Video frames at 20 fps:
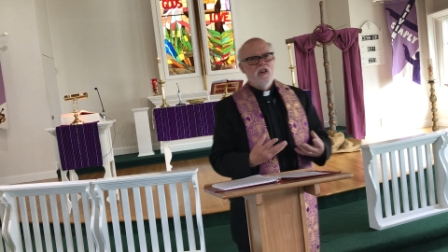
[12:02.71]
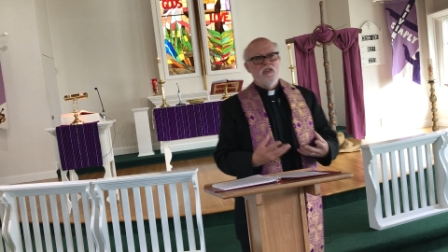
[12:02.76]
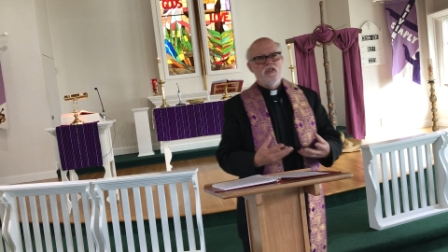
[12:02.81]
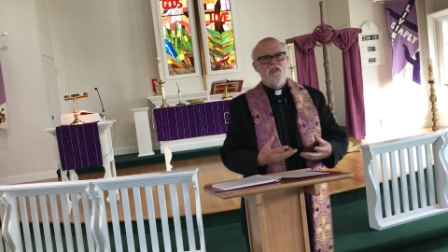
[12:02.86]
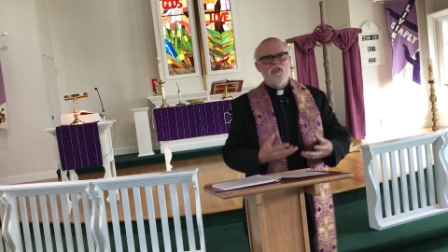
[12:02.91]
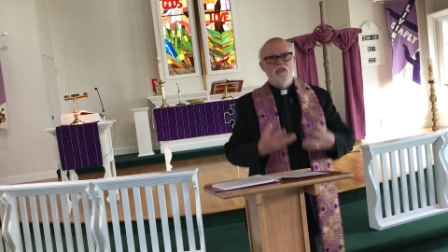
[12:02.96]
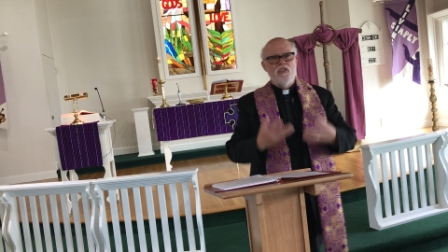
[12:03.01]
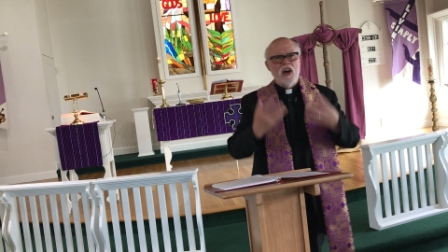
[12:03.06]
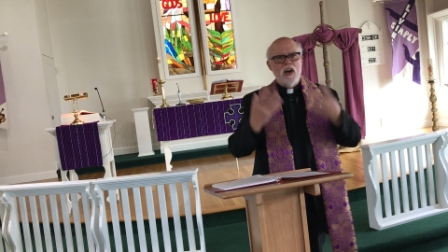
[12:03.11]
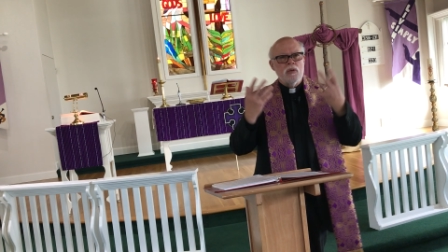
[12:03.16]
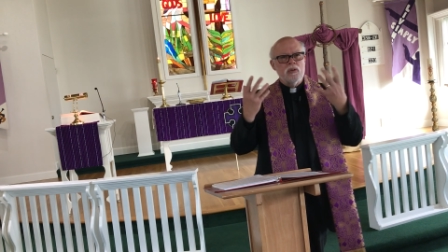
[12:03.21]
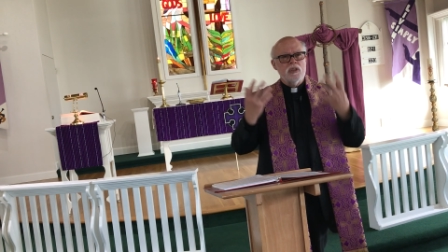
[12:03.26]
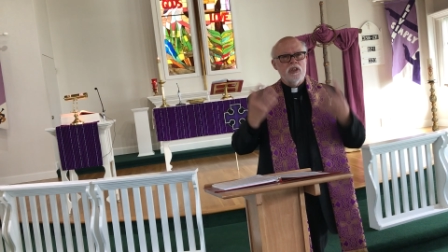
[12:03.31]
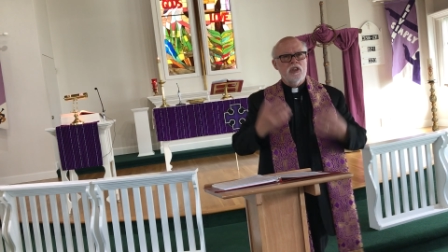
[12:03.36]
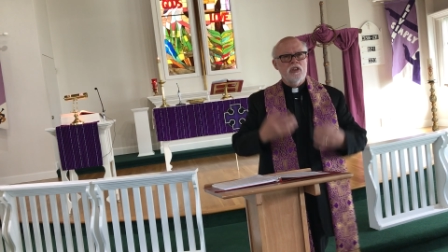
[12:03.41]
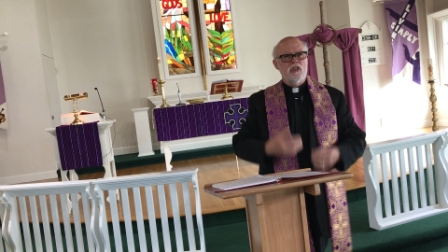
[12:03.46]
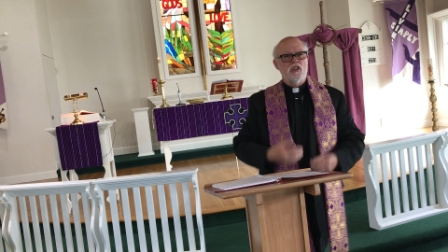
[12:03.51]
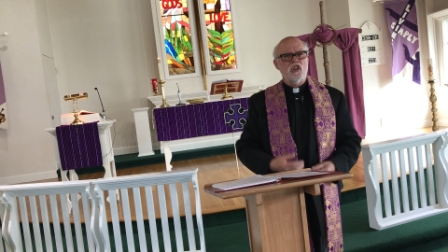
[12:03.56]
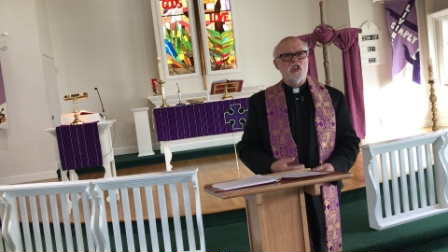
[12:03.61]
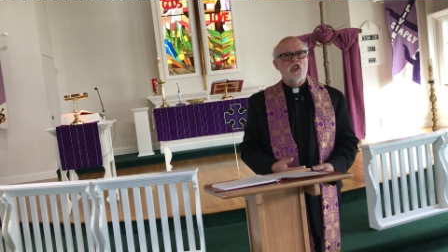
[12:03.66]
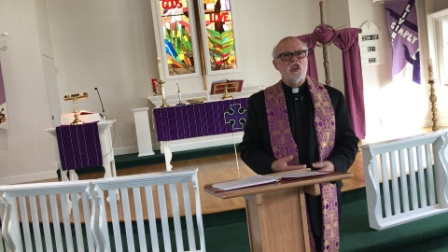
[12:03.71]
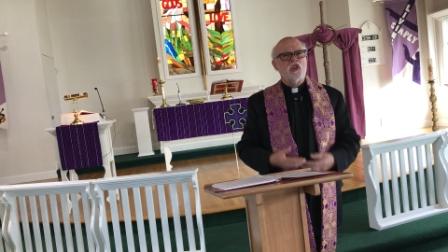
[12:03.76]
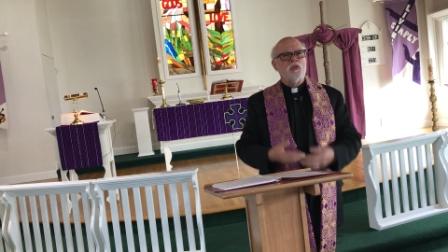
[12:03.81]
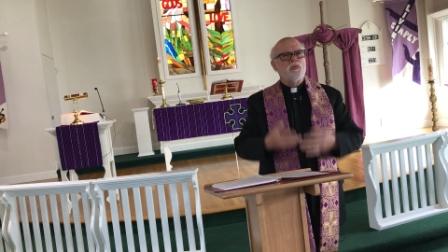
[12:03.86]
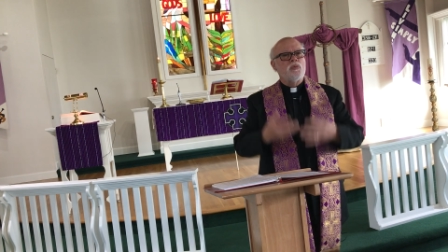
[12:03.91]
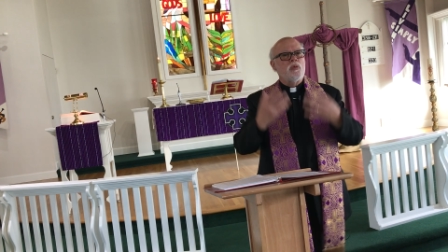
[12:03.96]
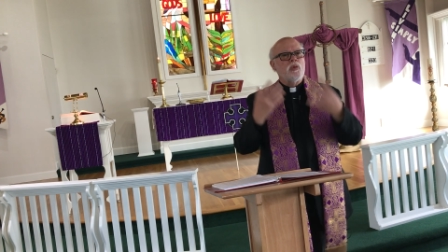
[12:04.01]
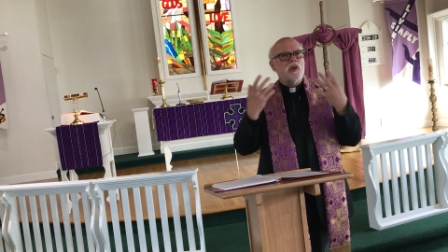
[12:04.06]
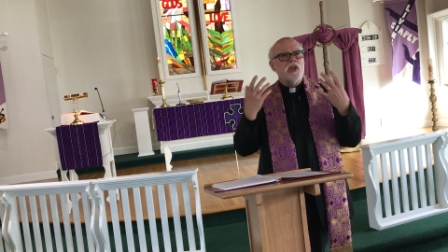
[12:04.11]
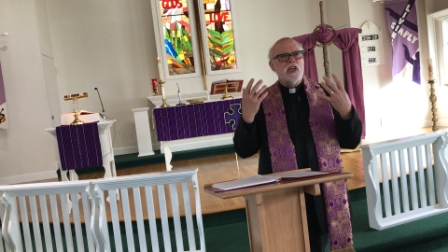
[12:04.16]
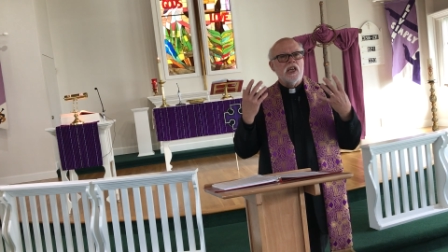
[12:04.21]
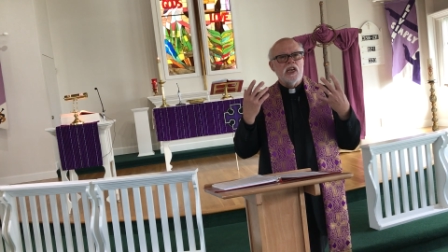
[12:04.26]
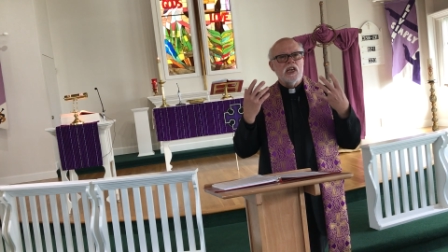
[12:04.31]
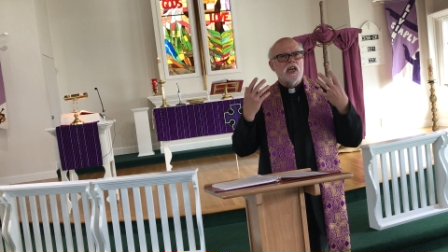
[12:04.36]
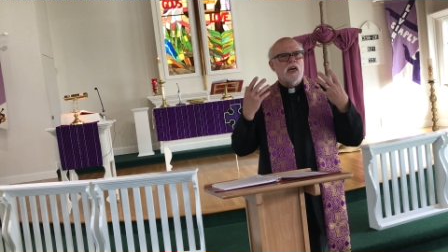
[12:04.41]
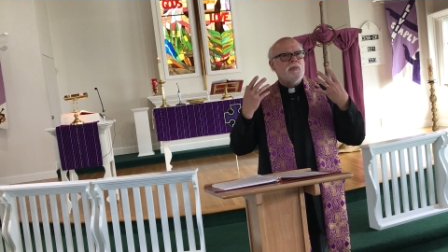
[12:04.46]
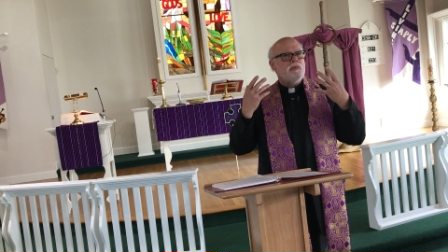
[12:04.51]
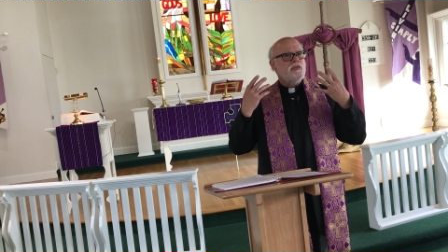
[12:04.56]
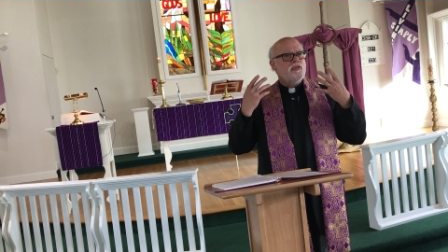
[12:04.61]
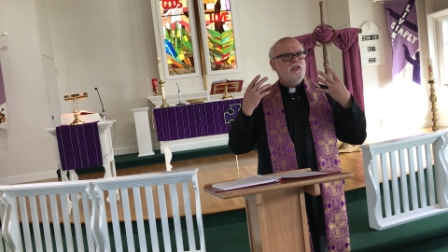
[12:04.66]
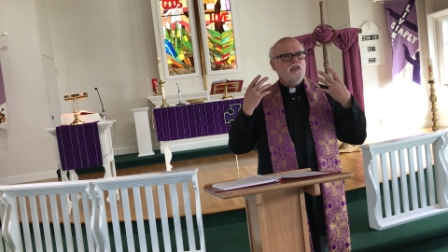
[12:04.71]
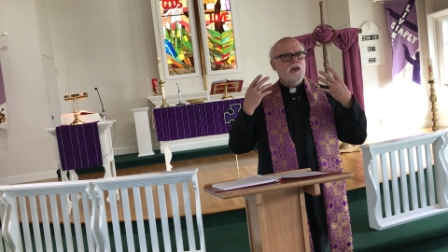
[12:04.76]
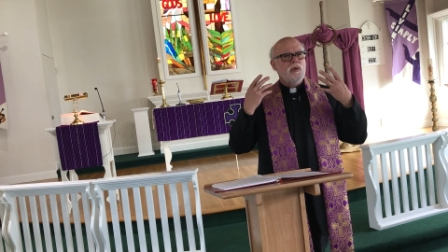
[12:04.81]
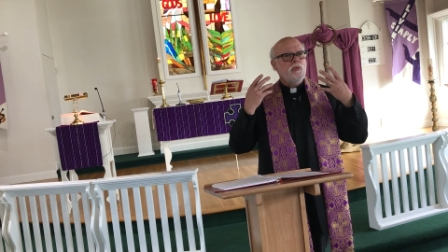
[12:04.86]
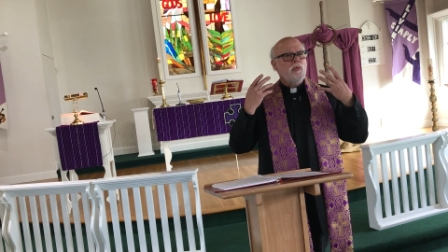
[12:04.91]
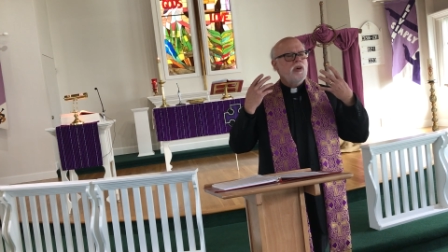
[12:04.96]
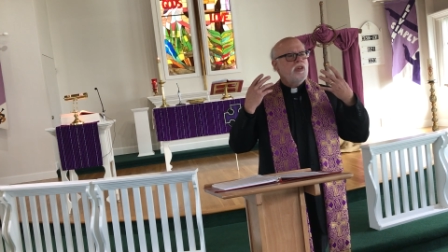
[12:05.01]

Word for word: fountain springing up from